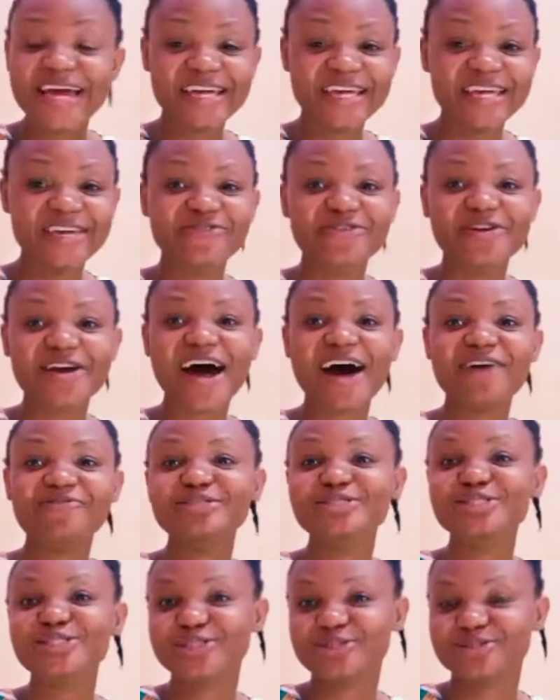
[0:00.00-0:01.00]
If you
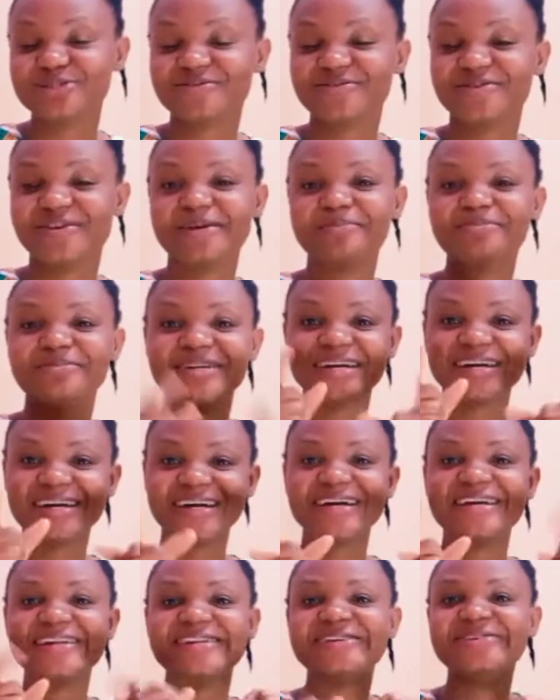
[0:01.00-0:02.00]
haven't subscribed,
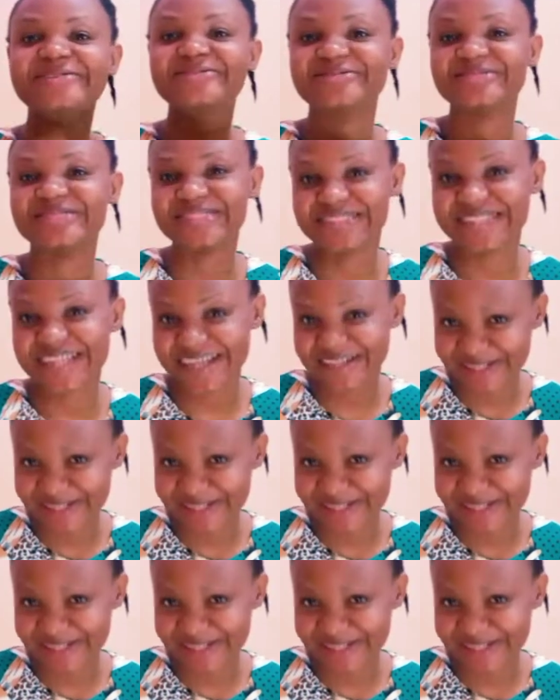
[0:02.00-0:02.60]
kindly consider